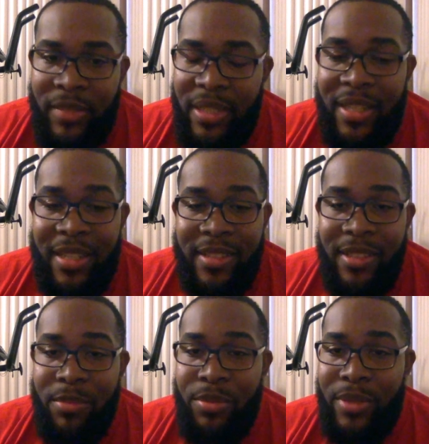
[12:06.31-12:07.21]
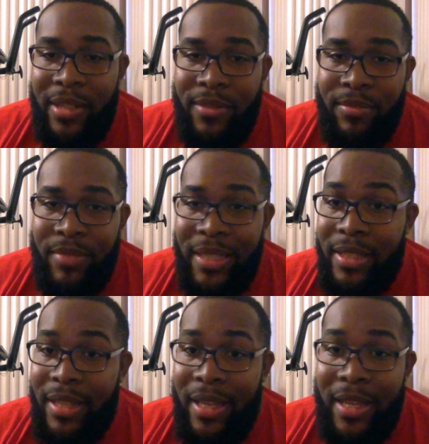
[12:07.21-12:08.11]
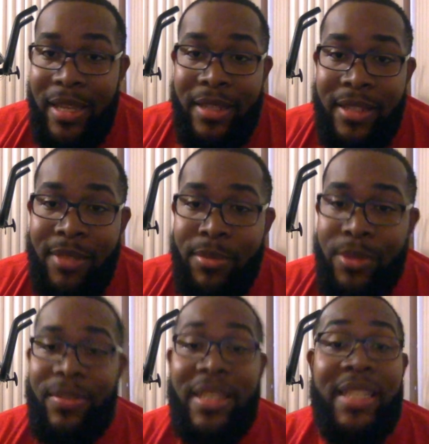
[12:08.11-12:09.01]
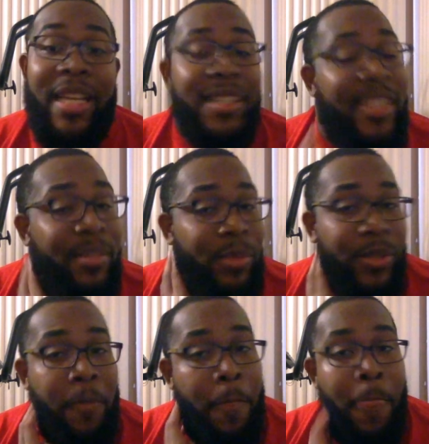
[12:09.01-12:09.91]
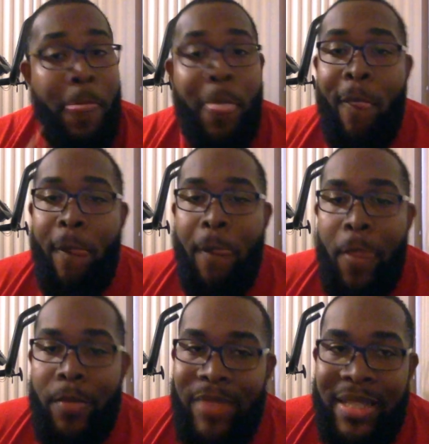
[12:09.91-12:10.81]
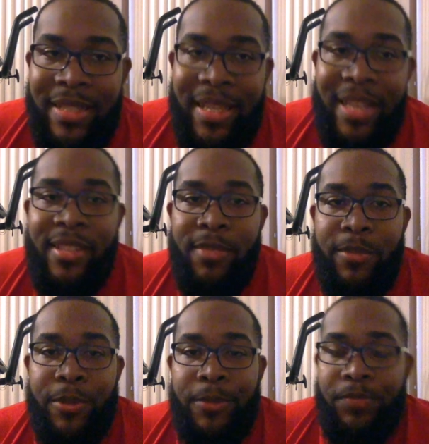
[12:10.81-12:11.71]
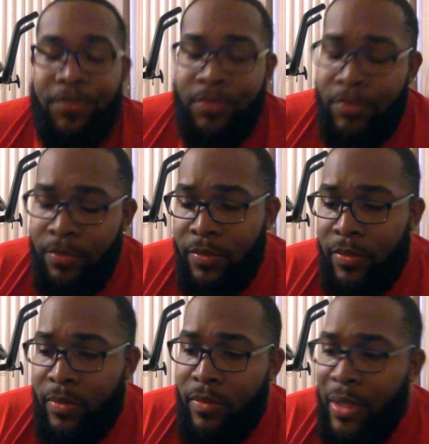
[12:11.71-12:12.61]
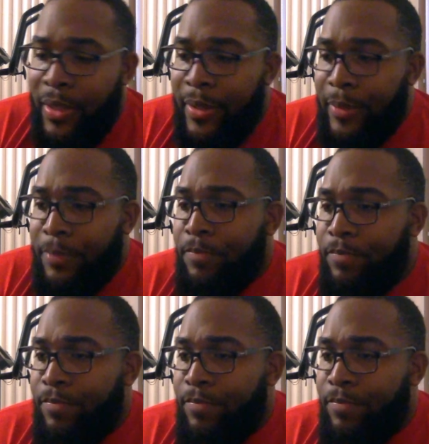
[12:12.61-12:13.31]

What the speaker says: It's that simple now. It's that simple. It's that simple. It's that simple. And